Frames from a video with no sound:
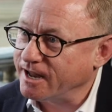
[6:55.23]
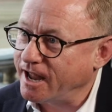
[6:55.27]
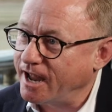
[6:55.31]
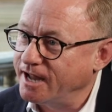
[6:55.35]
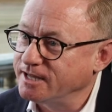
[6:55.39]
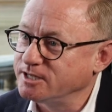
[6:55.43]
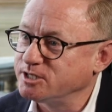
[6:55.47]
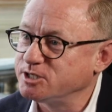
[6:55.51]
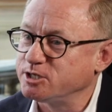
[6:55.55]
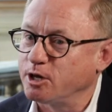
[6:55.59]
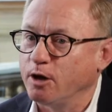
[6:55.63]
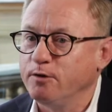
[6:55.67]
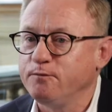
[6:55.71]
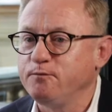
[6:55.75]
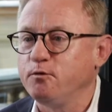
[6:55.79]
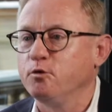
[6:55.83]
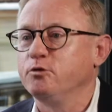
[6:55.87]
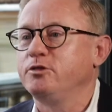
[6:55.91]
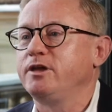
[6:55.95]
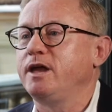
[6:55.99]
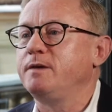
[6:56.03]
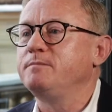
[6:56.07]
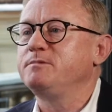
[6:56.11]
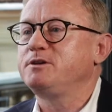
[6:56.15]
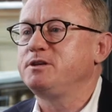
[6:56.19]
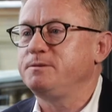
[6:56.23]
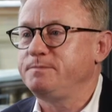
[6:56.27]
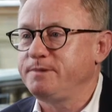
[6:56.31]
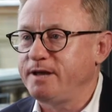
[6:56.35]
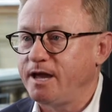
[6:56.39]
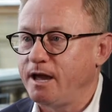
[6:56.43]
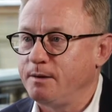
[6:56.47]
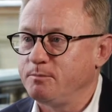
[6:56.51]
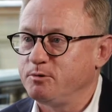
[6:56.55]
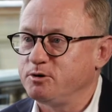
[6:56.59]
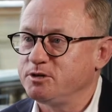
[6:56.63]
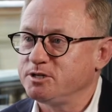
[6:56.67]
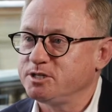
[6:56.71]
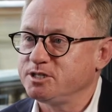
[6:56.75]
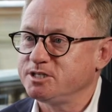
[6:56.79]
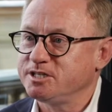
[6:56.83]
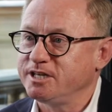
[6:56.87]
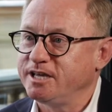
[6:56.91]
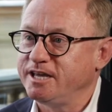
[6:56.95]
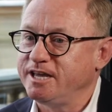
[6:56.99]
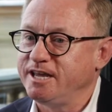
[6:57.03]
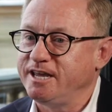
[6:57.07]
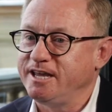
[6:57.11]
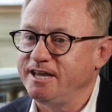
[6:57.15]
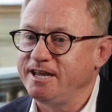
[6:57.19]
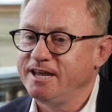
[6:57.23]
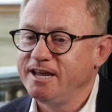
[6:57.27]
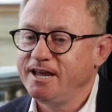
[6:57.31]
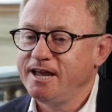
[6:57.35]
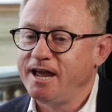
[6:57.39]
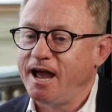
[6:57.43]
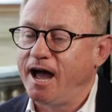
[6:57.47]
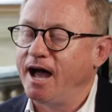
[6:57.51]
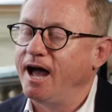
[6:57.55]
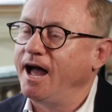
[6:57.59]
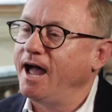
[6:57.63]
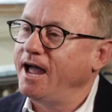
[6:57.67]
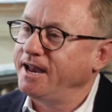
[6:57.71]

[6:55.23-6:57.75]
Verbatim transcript: And so, for them to be able to see uh,